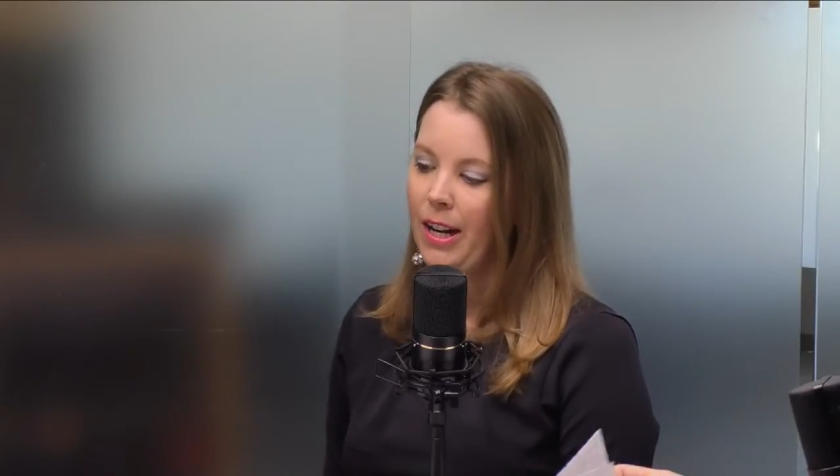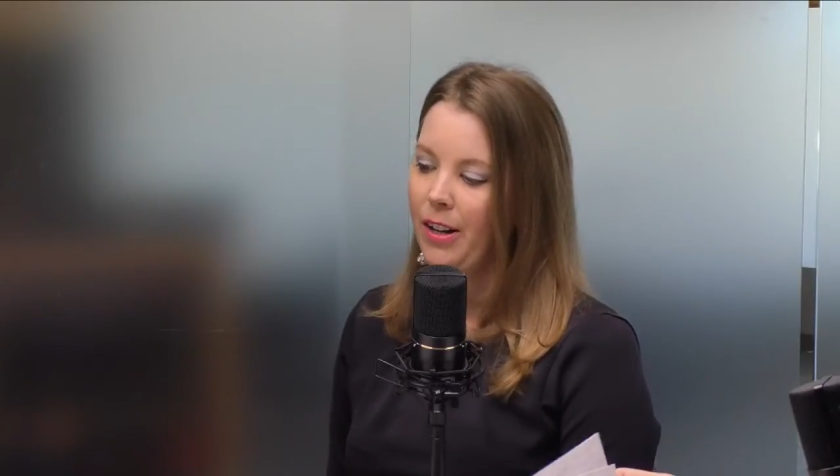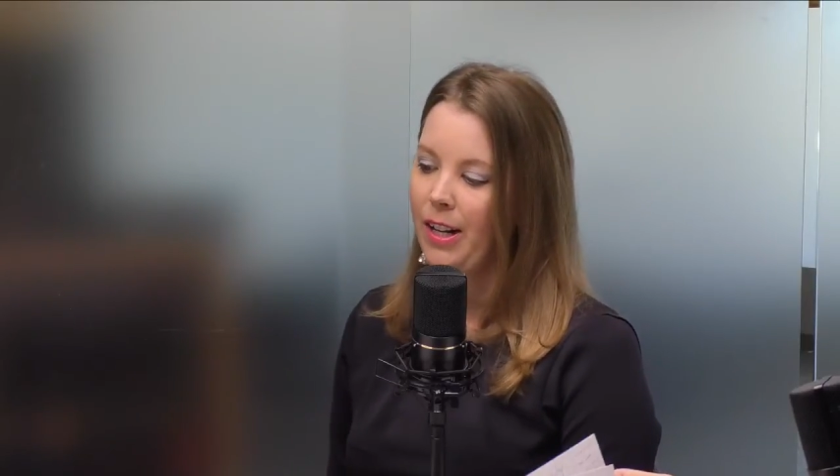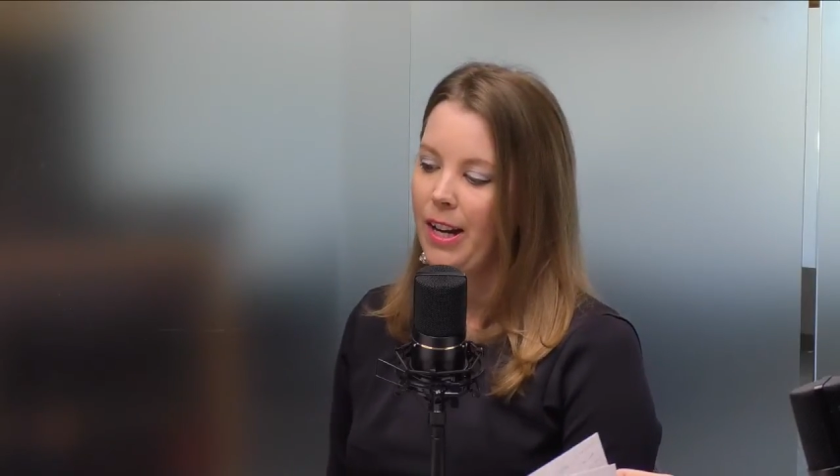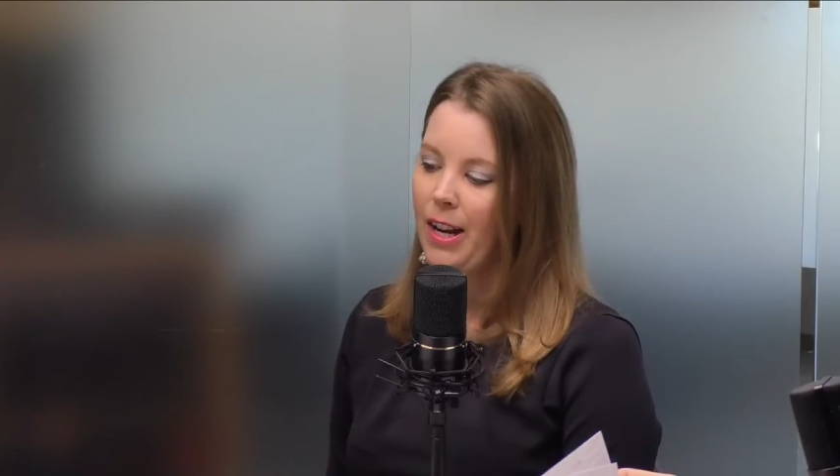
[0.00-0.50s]

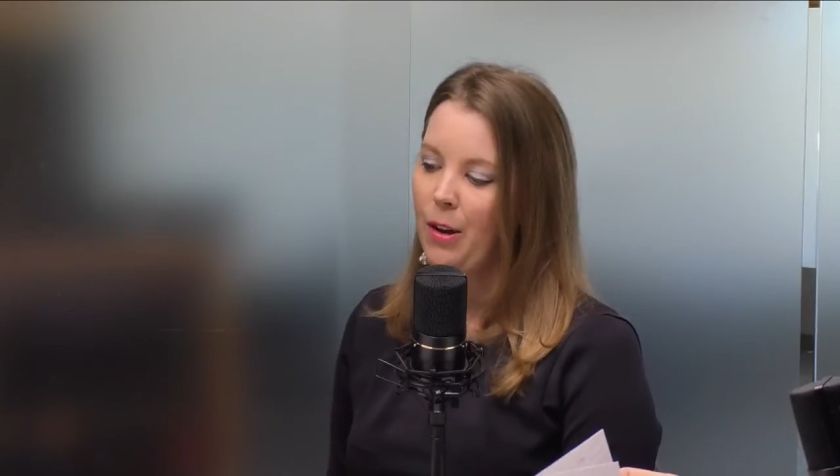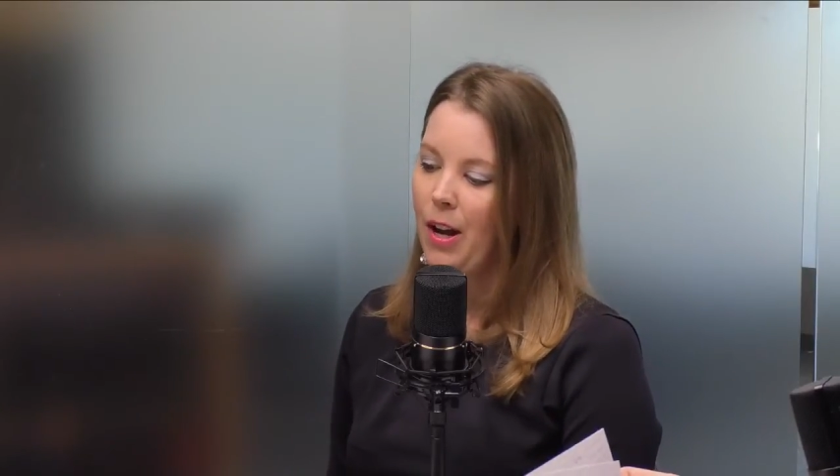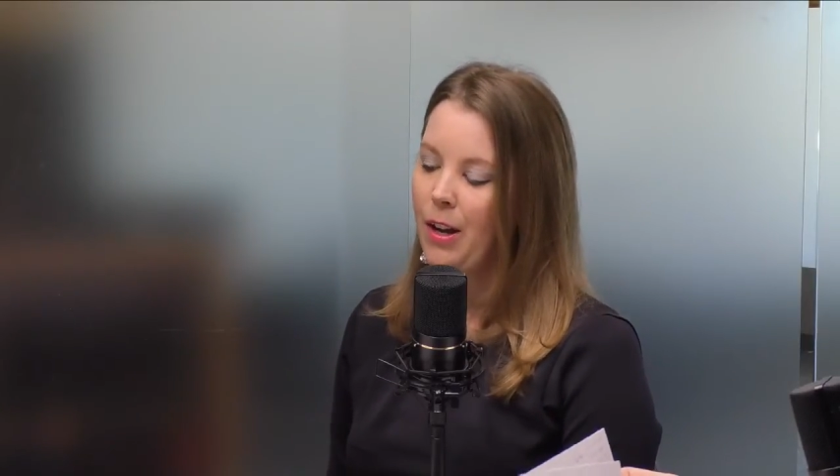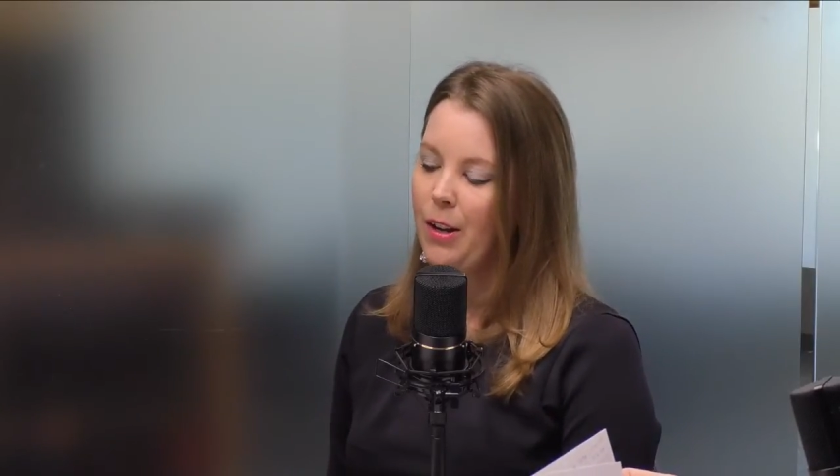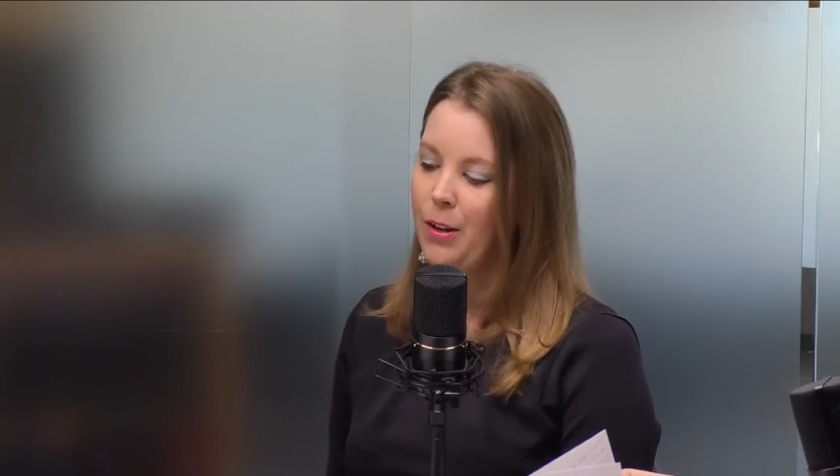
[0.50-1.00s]
area,
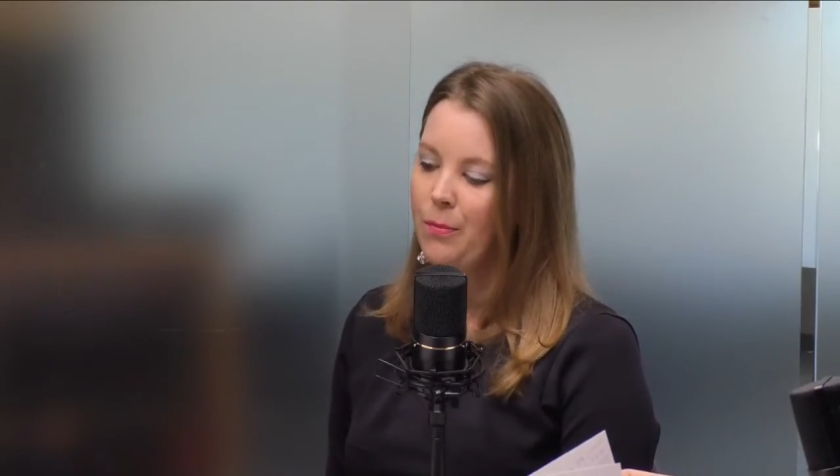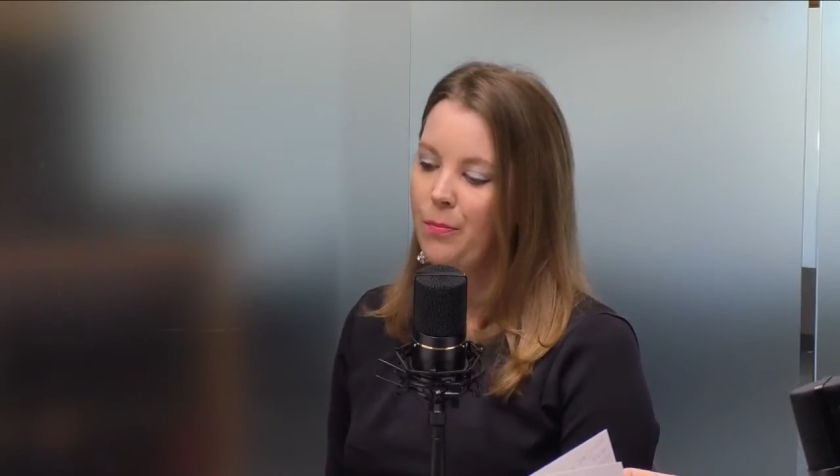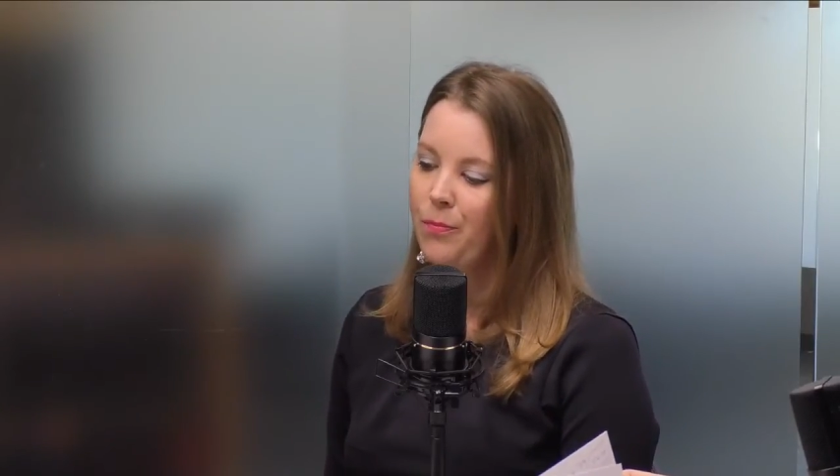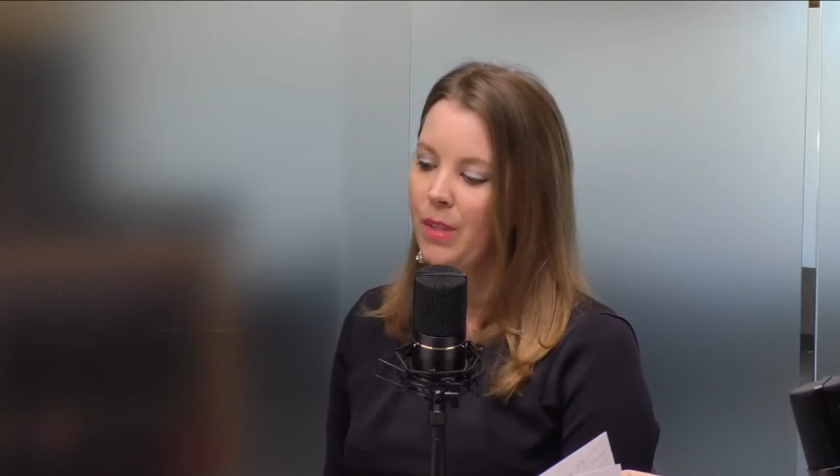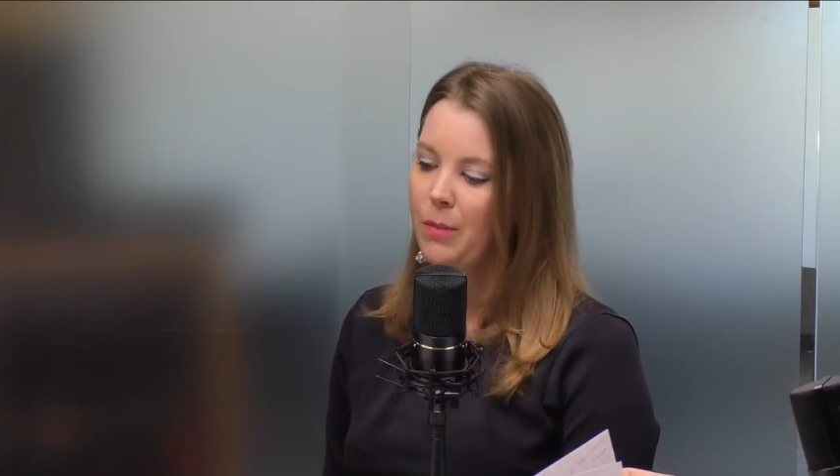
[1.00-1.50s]

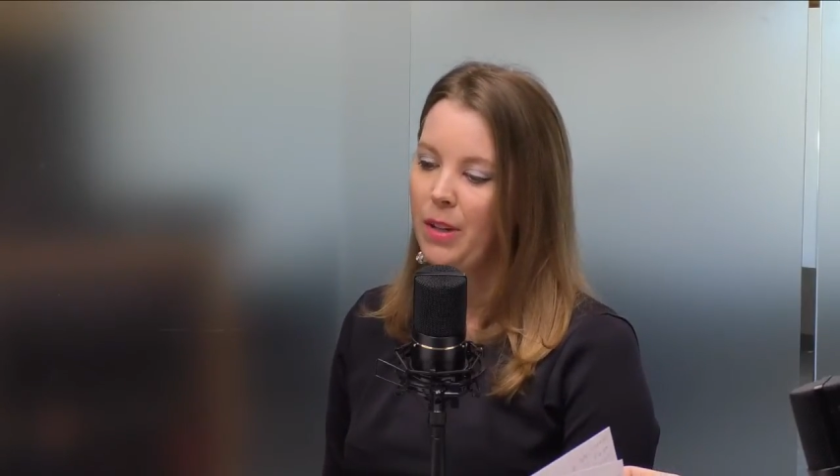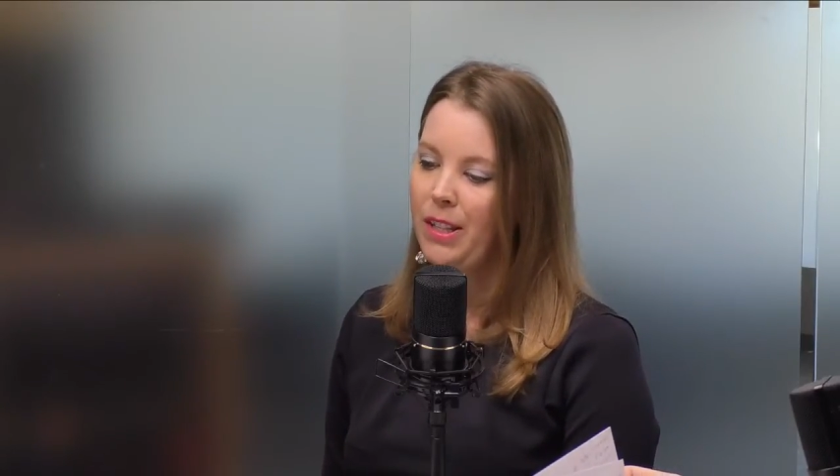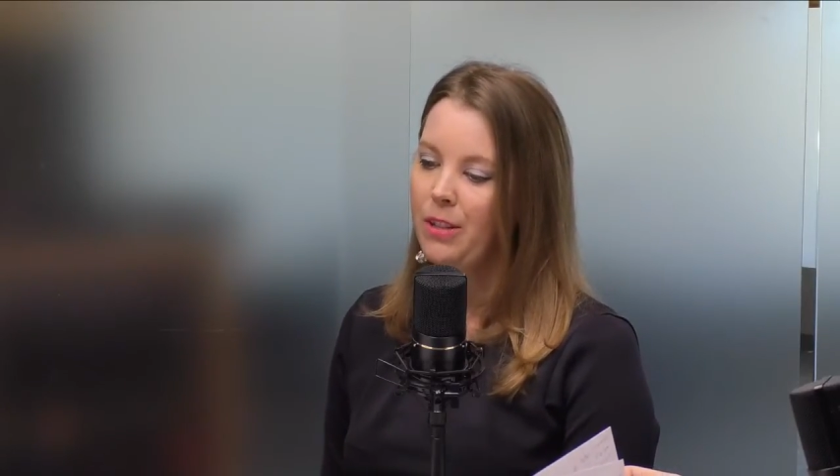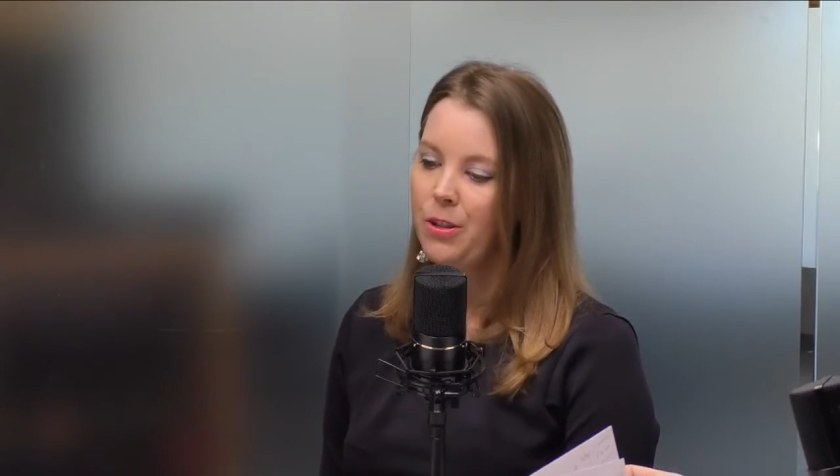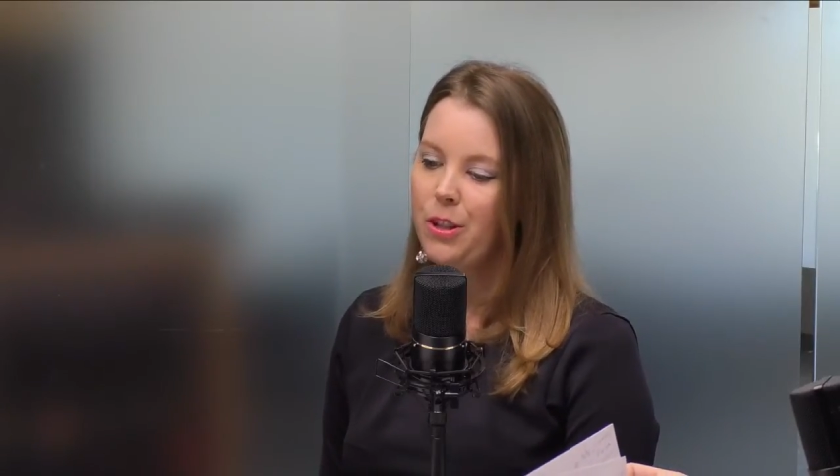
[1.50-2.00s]

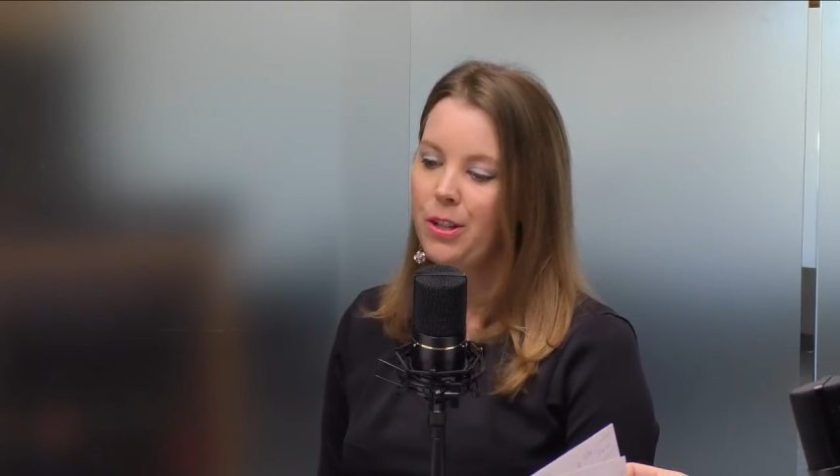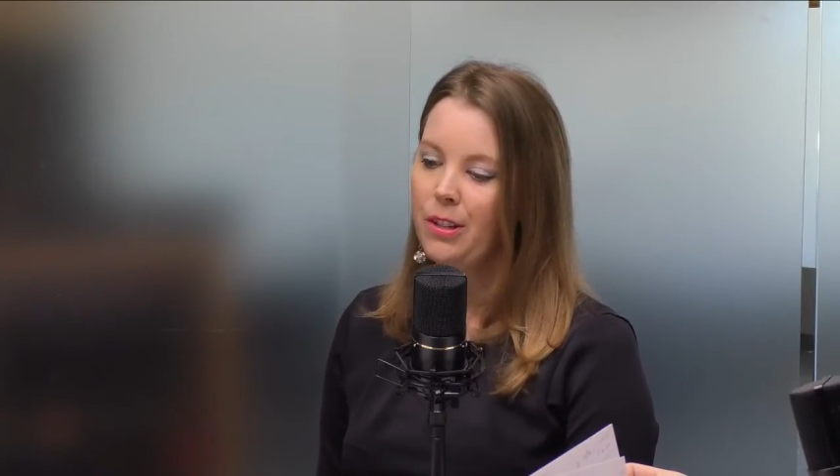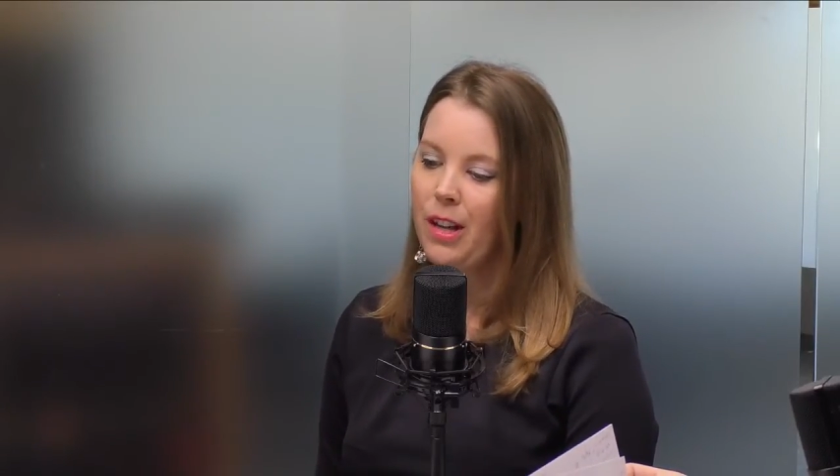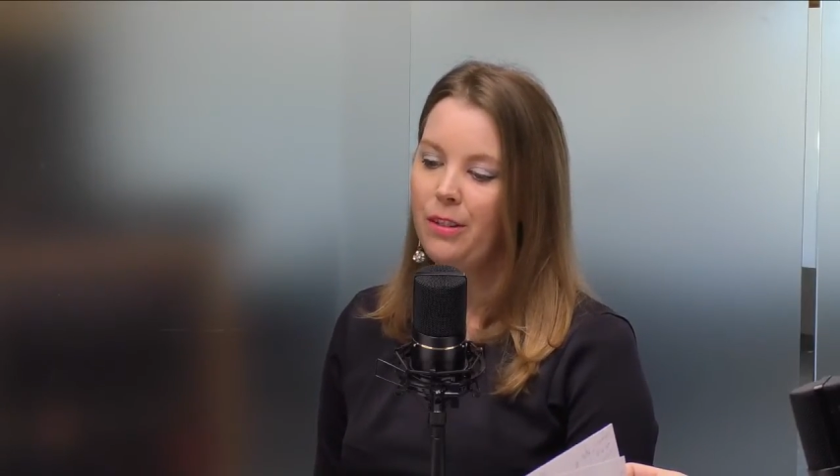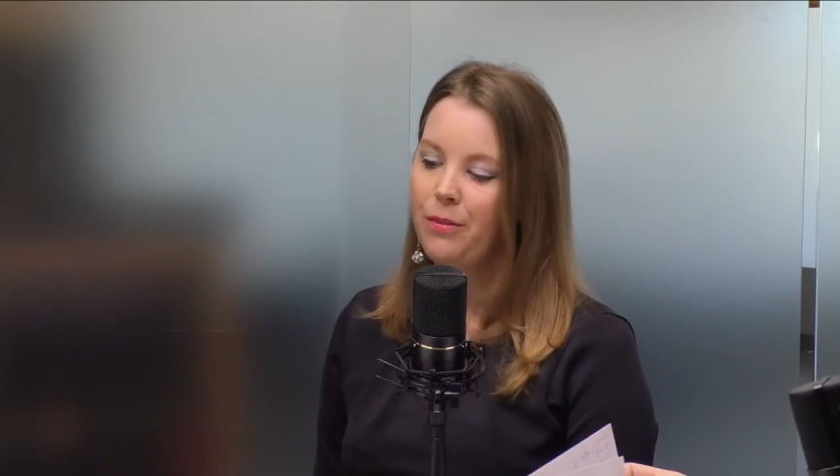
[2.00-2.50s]
but there's just a
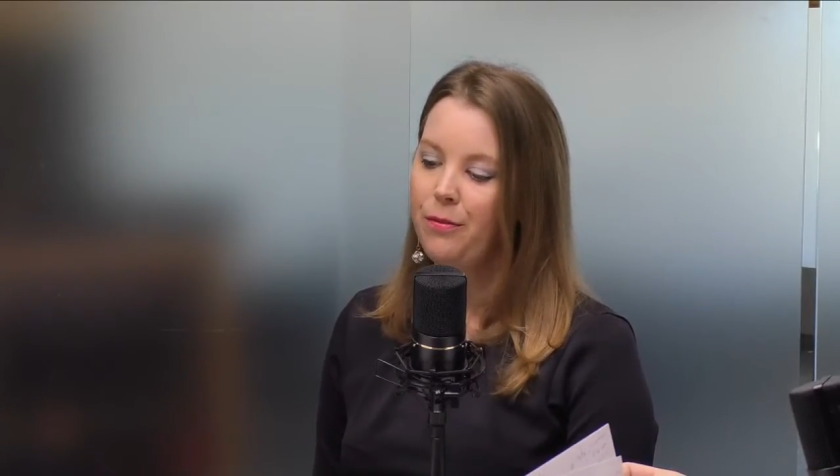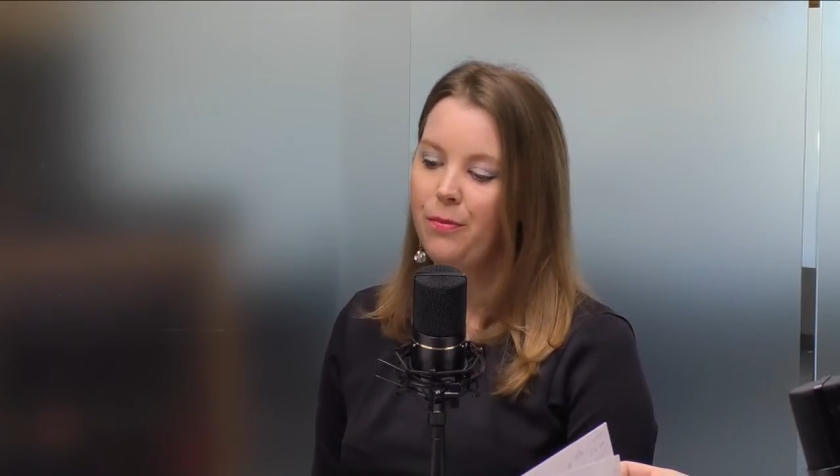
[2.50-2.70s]
lot of